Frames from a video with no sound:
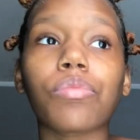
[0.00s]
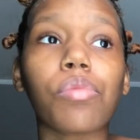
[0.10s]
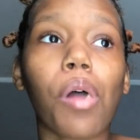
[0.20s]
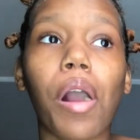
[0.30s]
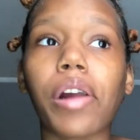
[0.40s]

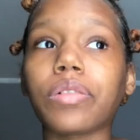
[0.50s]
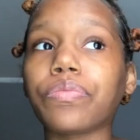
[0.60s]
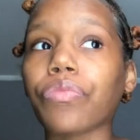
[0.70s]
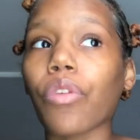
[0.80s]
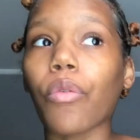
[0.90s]
Like
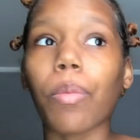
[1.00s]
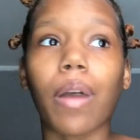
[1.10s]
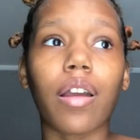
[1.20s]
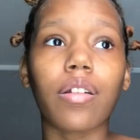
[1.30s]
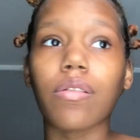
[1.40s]
with
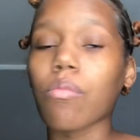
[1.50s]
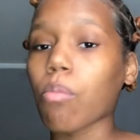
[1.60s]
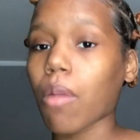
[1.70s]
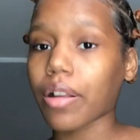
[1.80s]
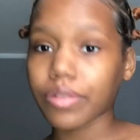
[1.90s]
my
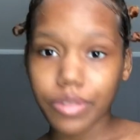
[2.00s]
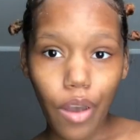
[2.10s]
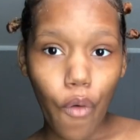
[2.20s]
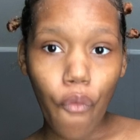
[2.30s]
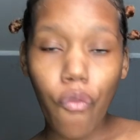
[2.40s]

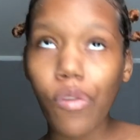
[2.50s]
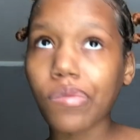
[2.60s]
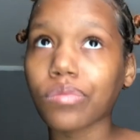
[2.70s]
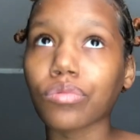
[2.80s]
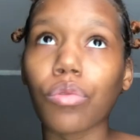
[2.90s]
myself,
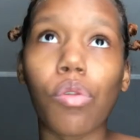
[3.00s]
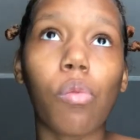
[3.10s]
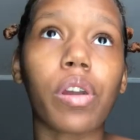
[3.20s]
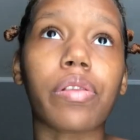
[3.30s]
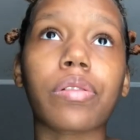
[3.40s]

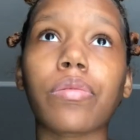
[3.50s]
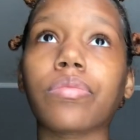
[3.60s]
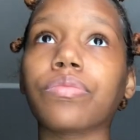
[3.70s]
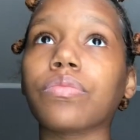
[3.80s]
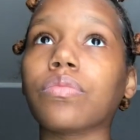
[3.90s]
with
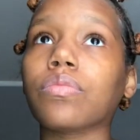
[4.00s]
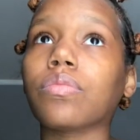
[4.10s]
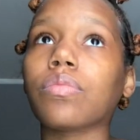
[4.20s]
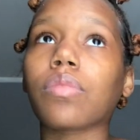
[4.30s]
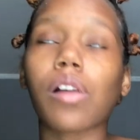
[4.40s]

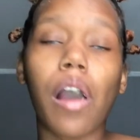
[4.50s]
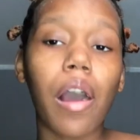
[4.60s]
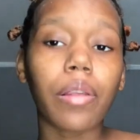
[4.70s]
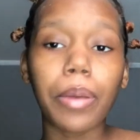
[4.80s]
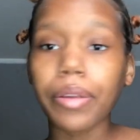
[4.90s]

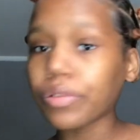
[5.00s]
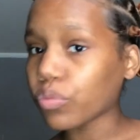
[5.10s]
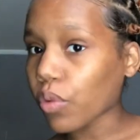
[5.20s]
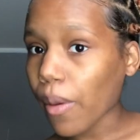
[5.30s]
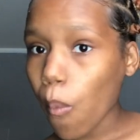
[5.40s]
college,
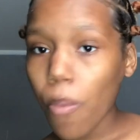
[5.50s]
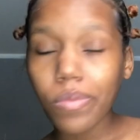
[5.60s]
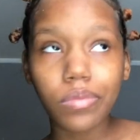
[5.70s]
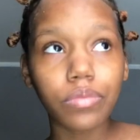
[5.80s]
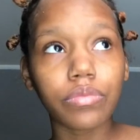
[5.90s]
with
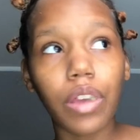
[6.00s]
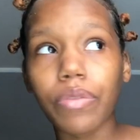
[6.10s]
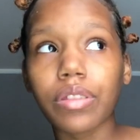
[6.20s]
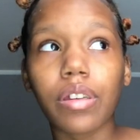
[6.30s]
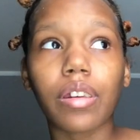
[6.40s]

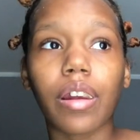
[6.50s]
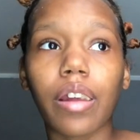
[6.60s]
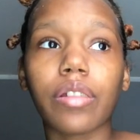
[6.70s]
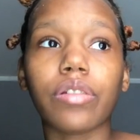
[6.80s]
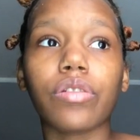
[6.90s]
everything that I
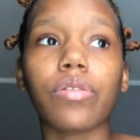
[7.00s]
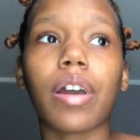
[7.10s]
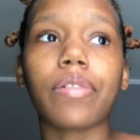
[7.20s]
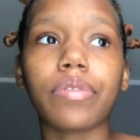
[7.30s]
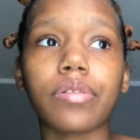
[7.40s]
need to do, I
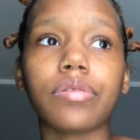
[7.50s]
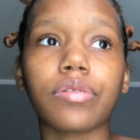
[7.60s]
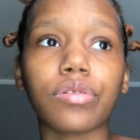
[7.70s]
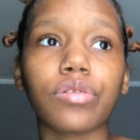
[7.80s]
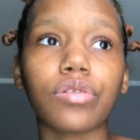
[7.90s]
really need
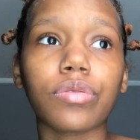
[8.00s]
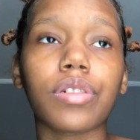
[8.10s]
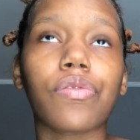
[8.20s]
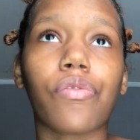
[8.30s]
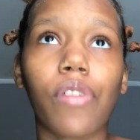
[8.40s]
to do it
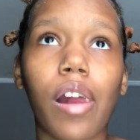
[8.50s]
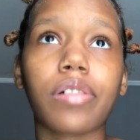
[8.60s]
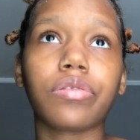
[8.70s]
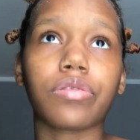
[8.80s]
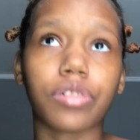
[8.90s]

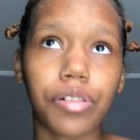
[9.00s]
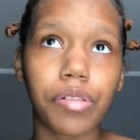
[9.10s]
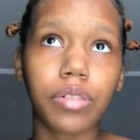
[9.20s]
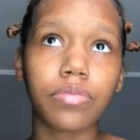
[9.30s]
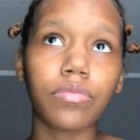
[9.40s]
fast and hurry.
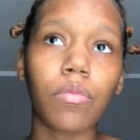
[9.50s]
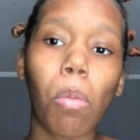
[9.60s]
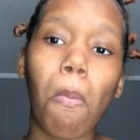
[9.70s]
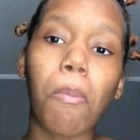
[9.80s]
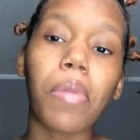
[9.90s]

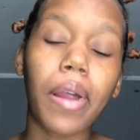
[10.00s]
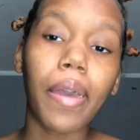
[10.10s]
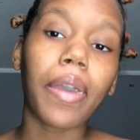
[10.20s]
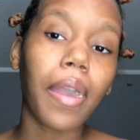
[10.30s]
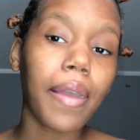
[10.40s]
But I
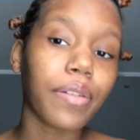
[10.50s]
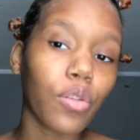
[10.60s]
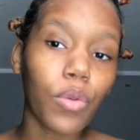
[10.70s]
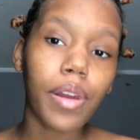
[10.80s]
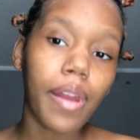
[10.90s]
can't
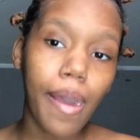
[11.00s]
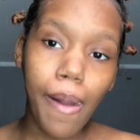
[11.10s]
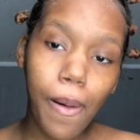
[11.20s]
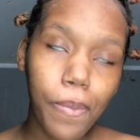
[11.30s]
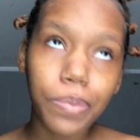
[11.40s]
do it
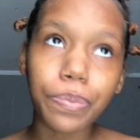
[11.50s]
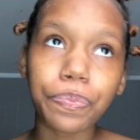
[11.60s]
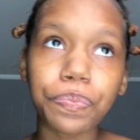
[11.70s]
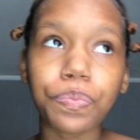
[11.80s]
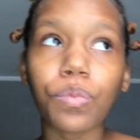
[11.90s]
now
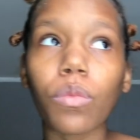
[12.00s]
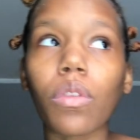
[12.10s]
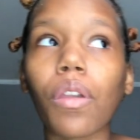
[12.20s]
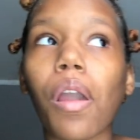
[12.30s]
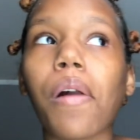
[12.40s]

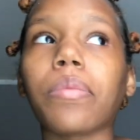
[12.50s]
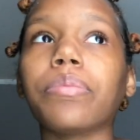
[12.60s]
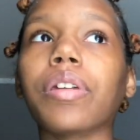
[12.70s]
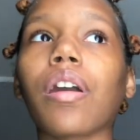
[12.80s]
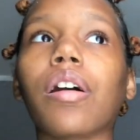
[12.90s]

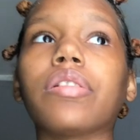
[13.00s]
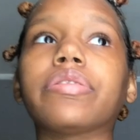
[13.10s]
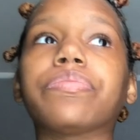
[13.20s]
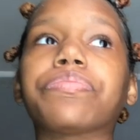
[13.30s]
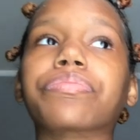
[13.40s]
because
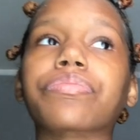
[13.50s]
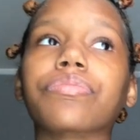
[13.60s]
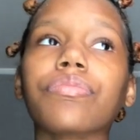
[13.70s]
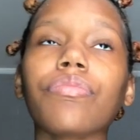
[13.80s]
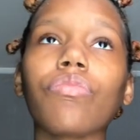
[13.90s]

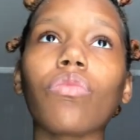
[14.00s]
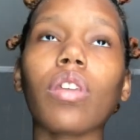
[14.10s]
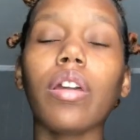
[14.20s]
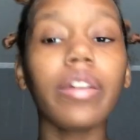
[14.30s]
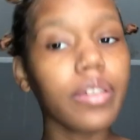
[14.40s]

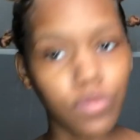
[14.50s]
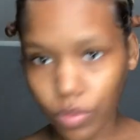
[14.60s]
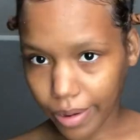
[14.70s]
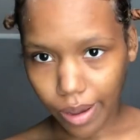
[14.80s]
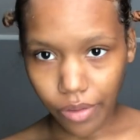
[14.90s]
he's what
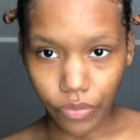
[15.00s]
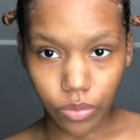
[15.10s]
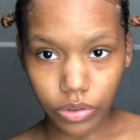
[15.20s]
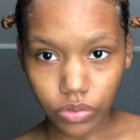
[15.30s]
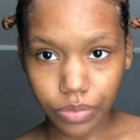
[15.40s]
I gotta
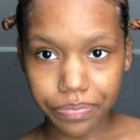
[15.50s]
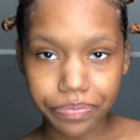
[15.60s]
focus on.